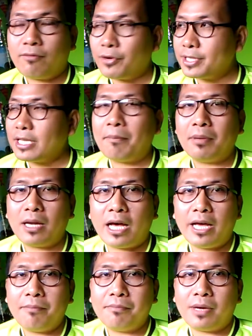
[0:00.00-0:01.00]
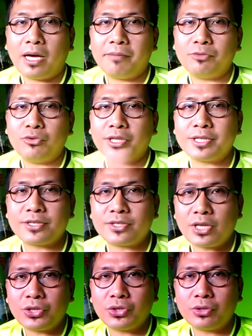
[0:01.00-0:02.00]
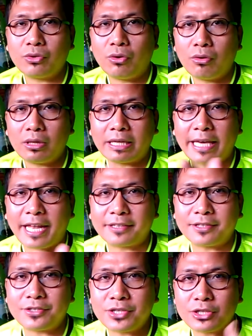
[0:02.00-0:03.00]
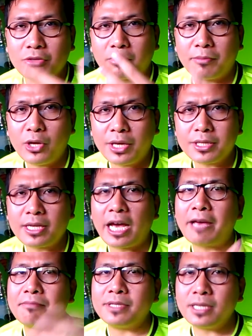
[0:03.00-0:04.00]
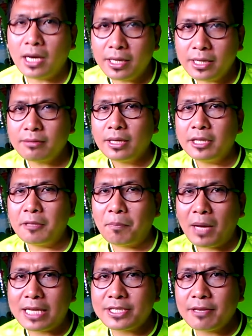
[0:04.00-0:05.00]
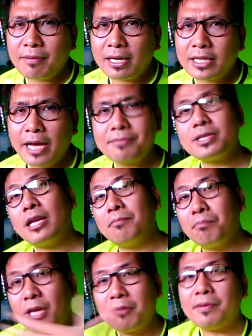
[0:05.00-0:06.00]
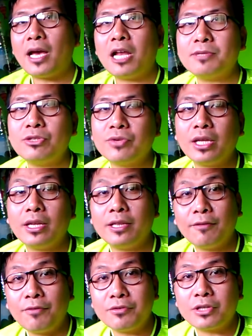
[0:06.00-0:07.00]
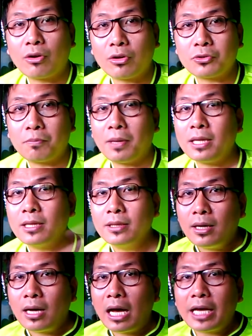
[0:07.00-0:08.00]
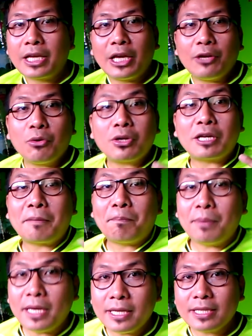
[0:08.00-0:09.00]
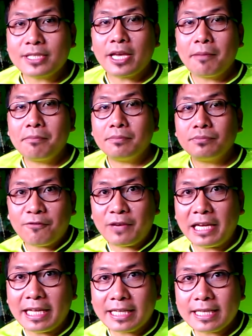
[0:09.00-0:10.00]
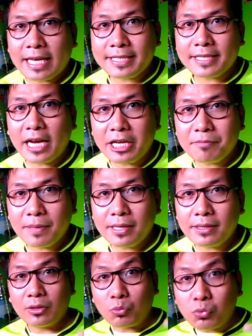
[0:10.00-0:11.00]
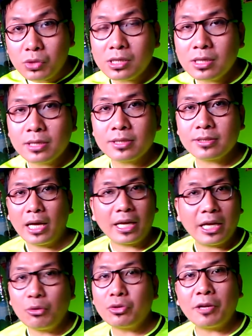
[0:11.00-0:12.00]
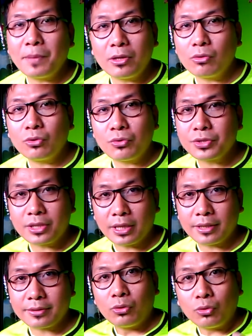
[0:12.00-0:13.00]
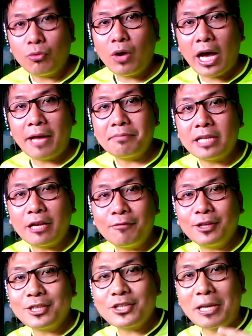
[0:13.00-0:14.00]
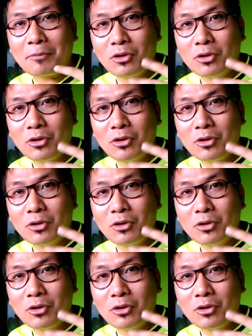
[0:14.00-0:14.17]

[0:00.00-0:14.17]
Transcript: For example, I'm doing this session called characteristics of communication. I have done it in the past several times, and maybe I'll be doing it in the future also, but I cannot repeat the same feeling, excitement, the words. I cannot repeat those things, though I'm delivering the same